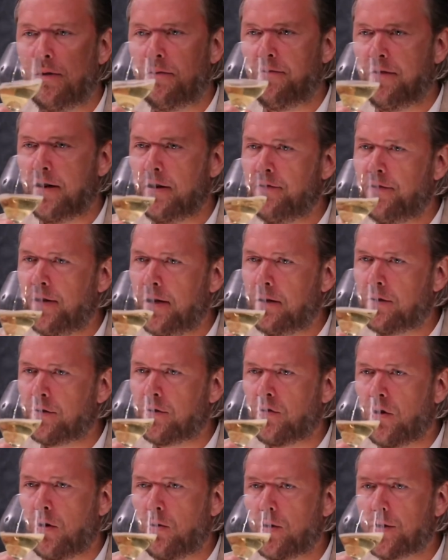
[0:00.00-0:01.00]
very vinous
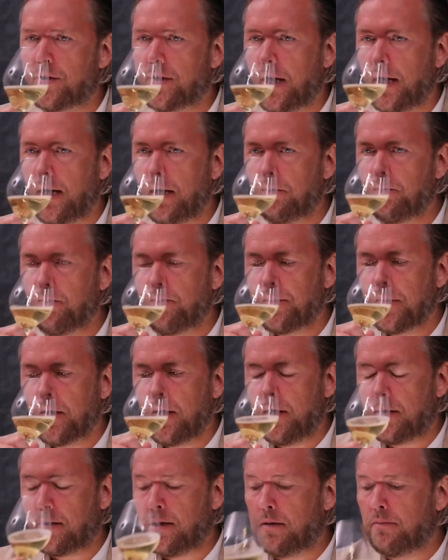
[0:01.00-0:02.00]
grower style.
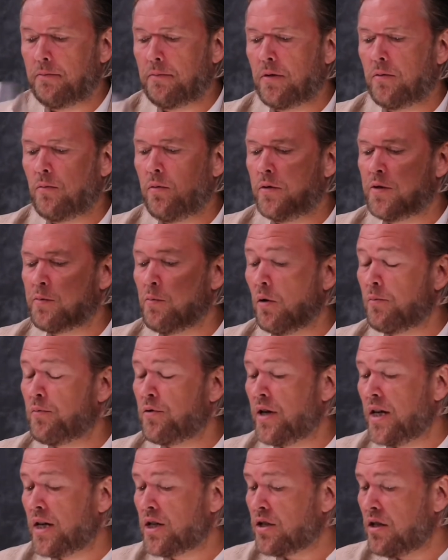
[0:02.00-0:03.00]
It's a small
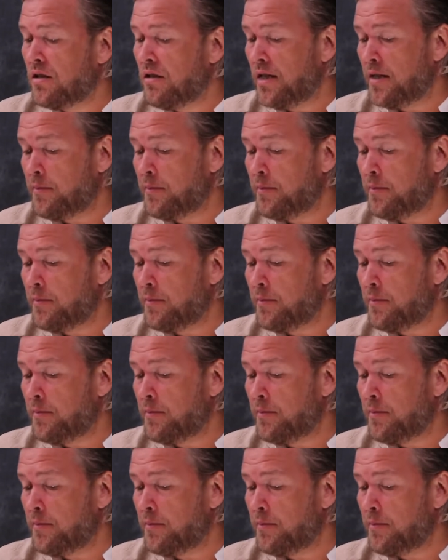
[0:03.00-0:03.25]
production.